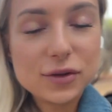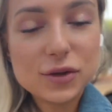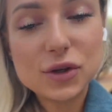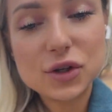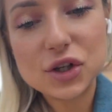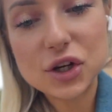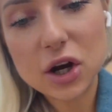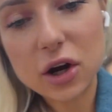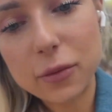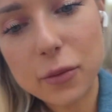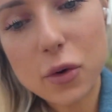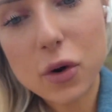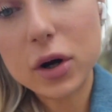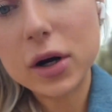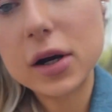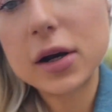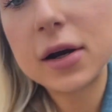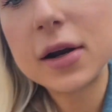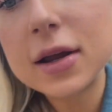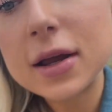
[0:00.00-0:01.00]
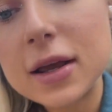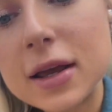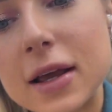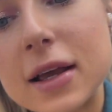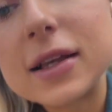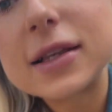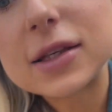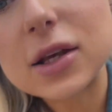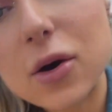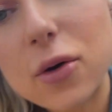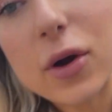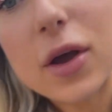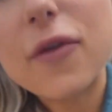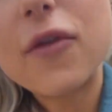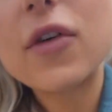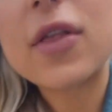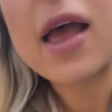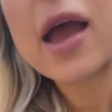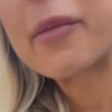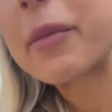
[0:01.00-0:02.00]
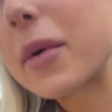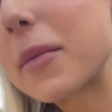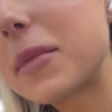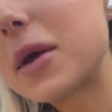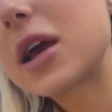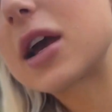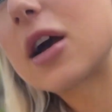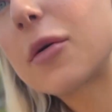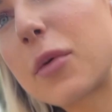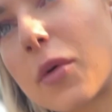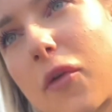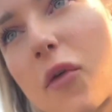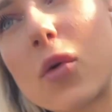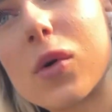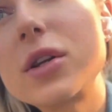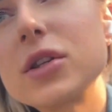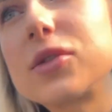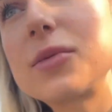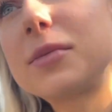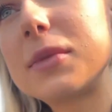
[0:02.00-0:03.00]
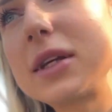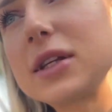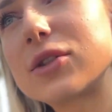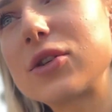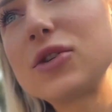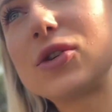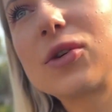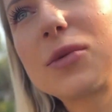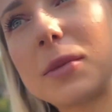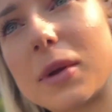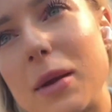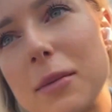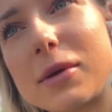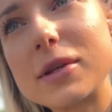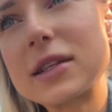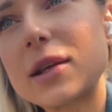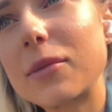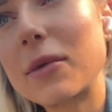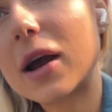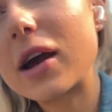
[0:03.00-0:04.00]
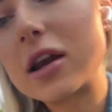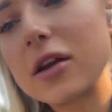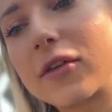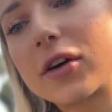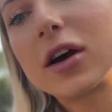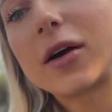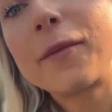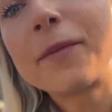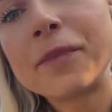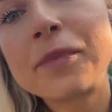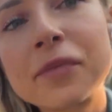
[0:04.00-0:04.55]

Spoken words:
to share more. So if you like my makeup, if you want me to do maybe some kind of a